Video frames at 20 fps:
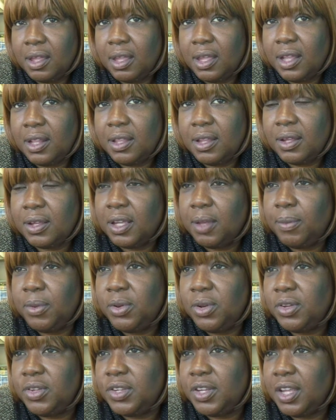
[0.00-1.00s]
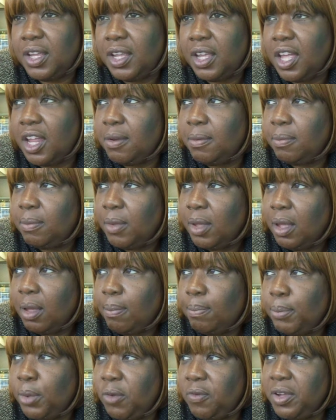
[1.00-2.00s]
in the community and
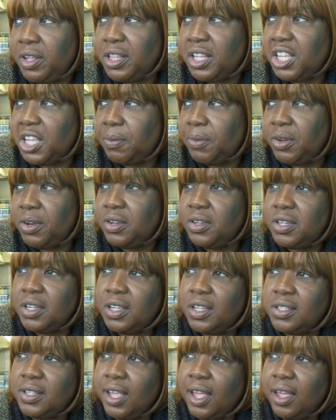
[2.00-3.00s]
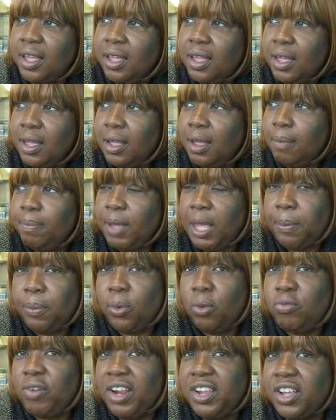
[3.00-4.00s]
moving in the community is that
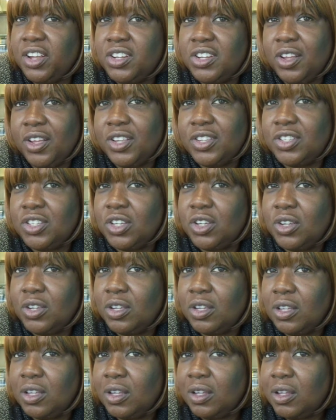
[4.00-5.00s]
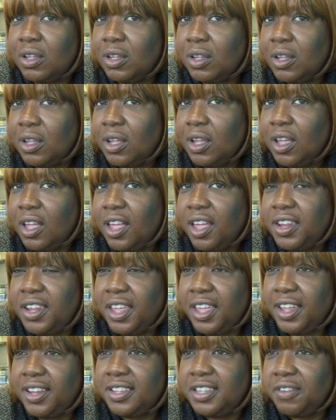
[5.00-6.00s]
people recognise you. Right. And
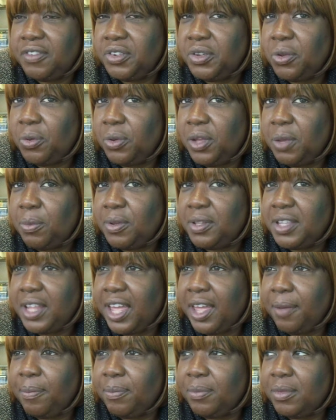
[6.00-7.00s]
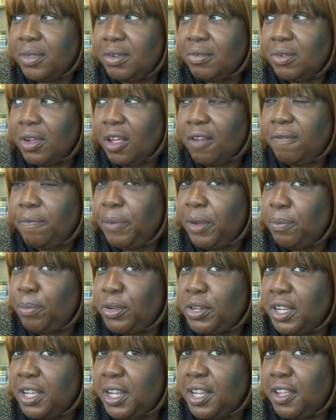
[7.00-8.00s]
I had difficulty with that, but
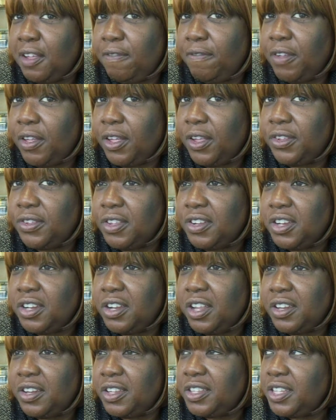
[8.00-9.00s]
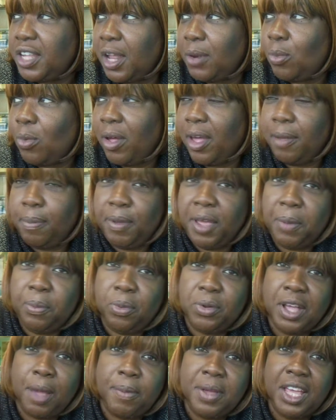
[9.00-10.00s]
particularly at first, I didn't understand why
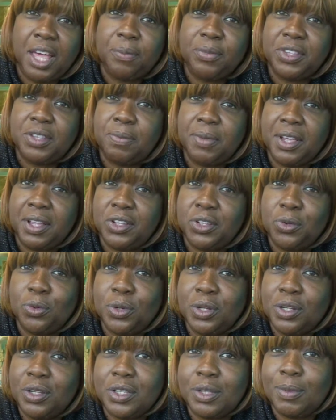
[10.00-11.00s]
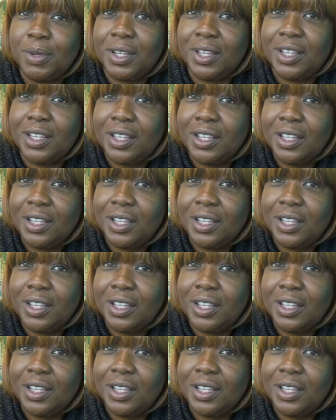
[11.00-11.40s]
people coming up to me and talking to me.